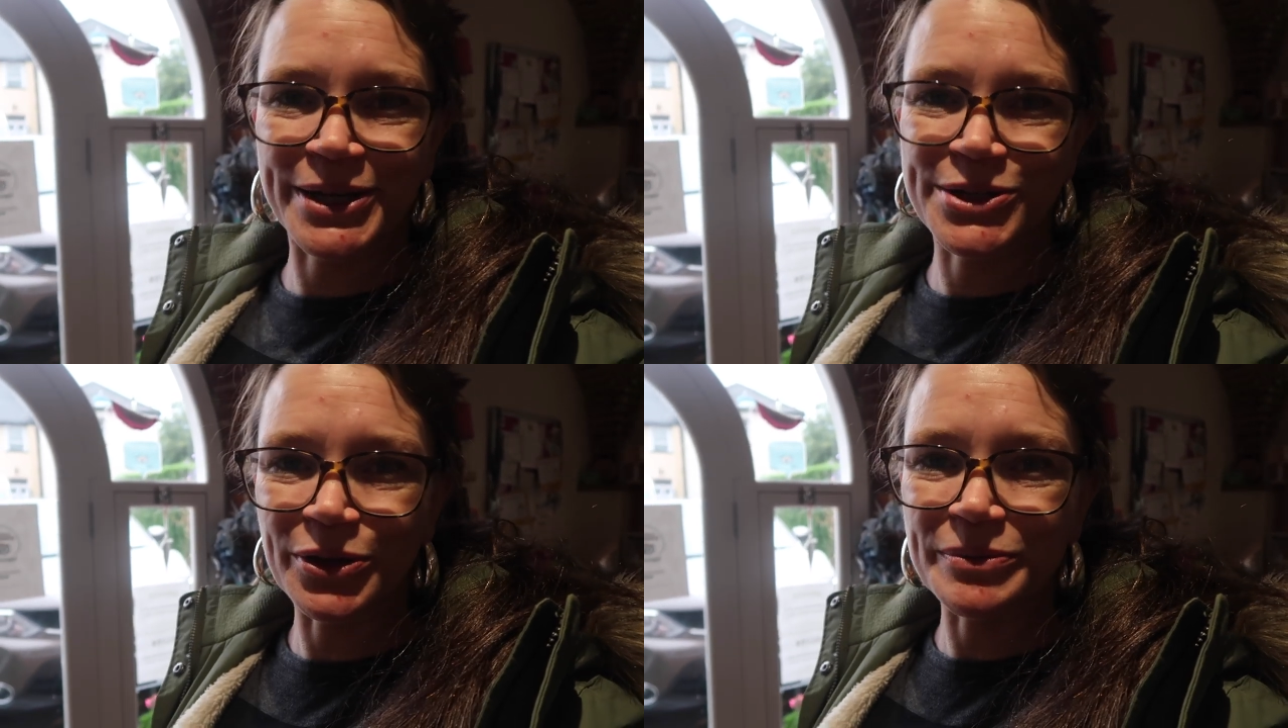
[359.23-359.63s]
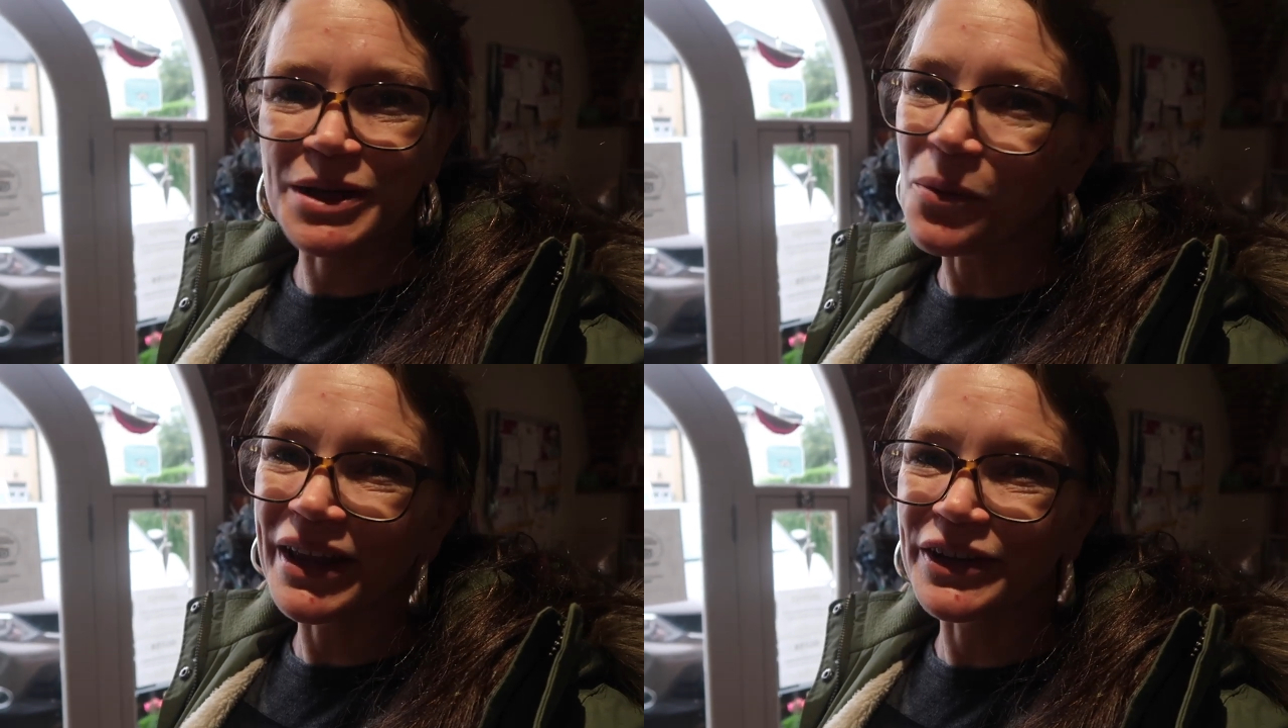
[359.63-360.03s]
shops
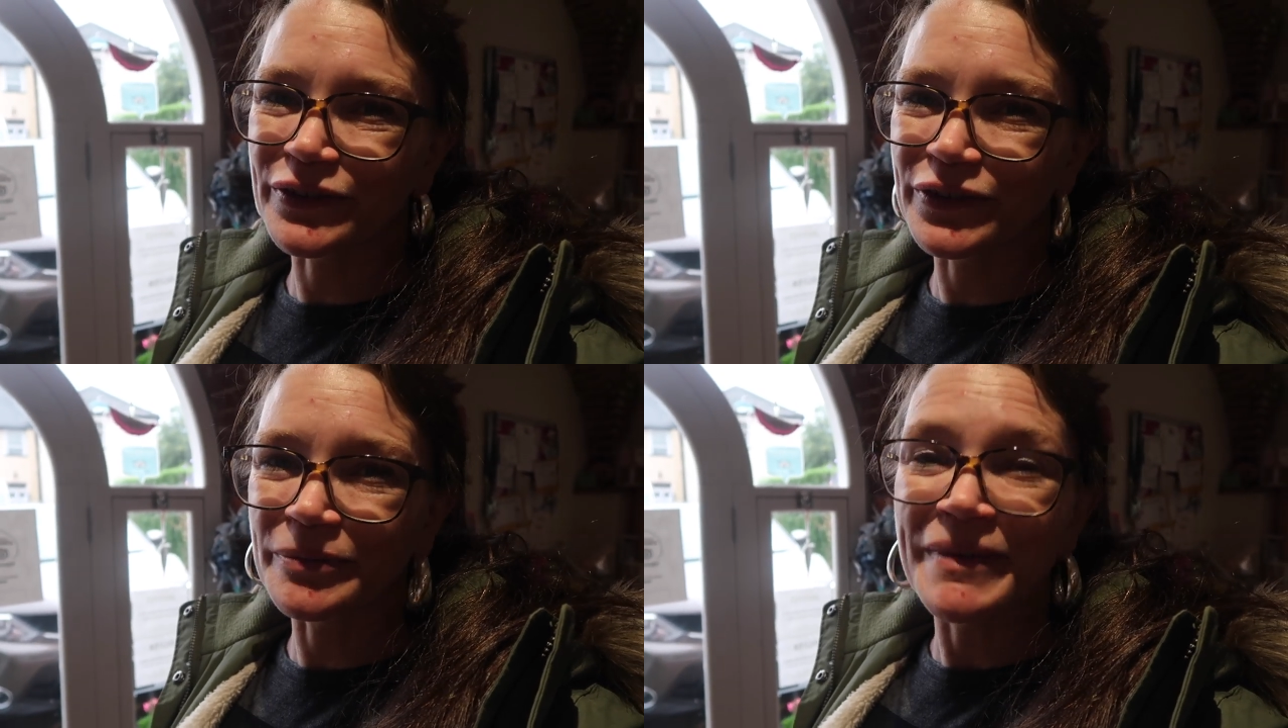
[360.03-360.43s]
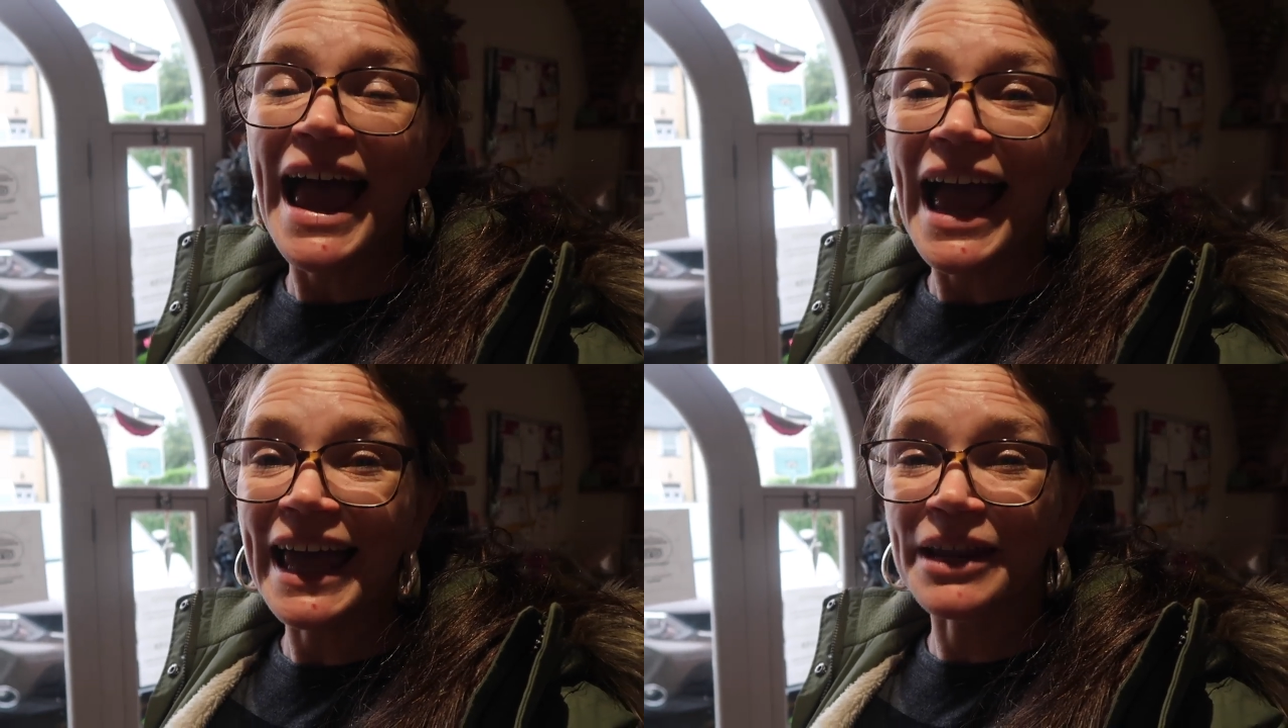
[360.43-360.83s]
are wonderful.
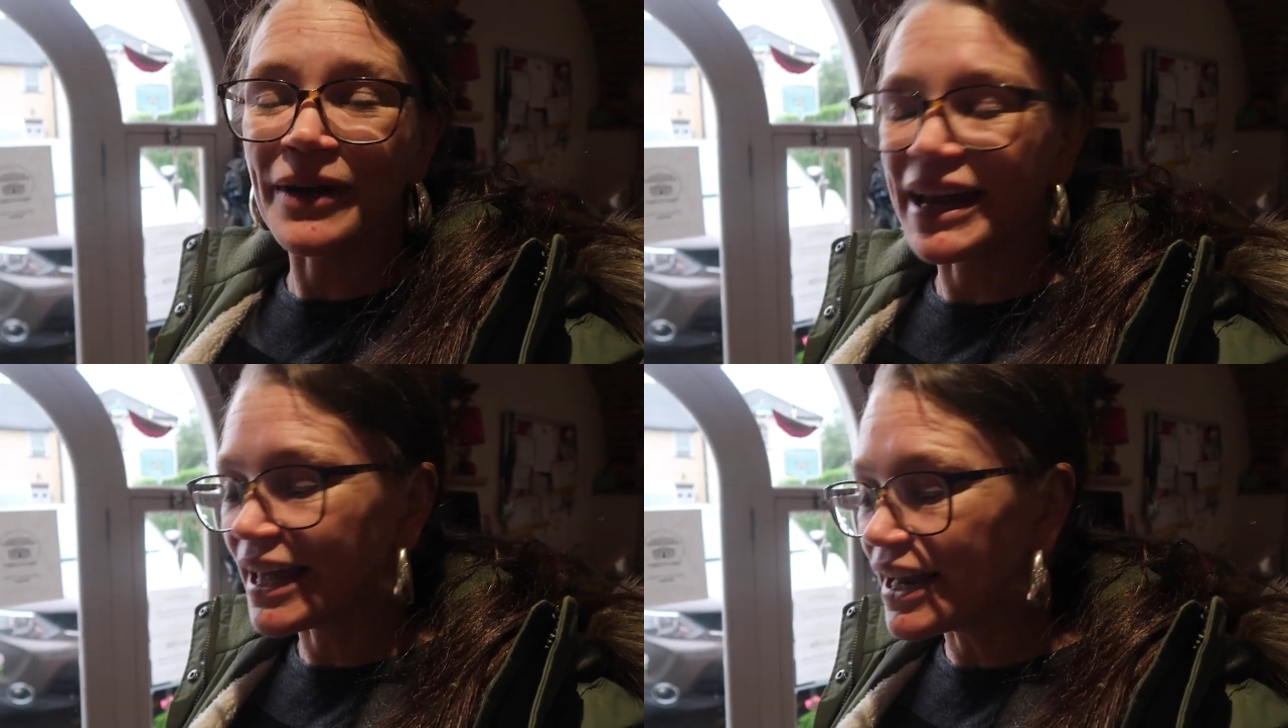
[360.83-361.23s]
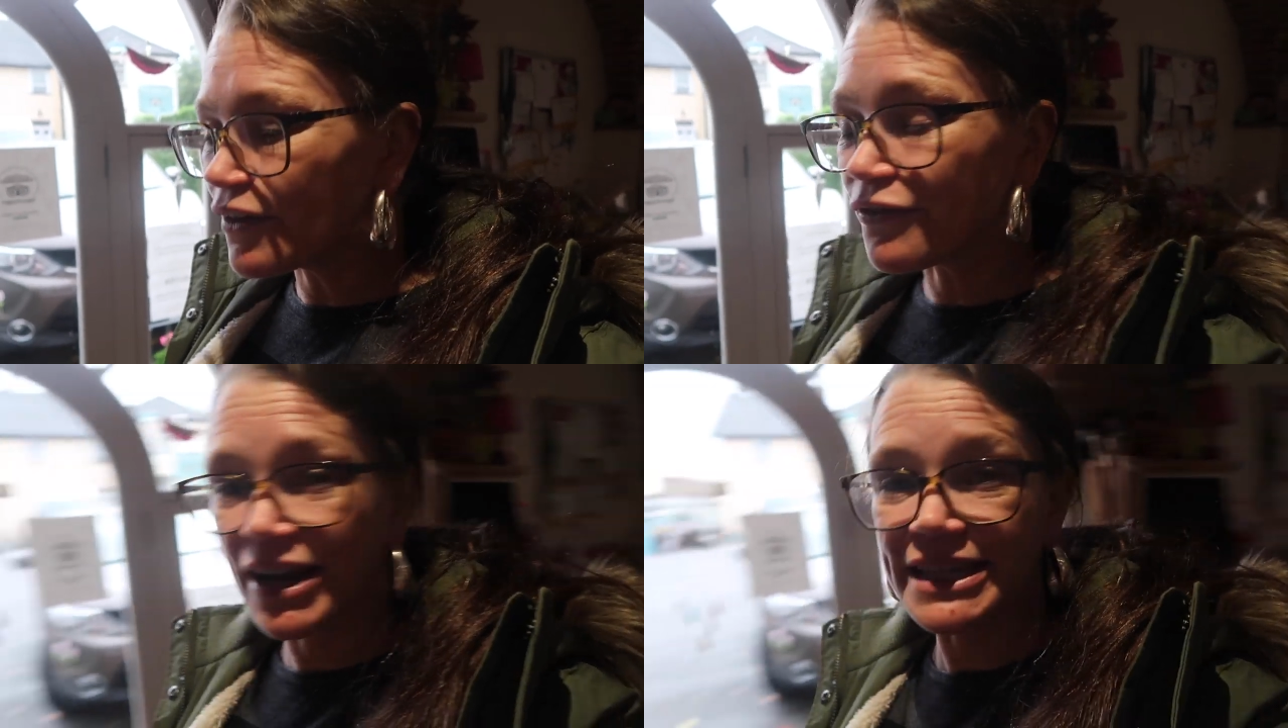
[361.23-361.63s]
Anyway, enough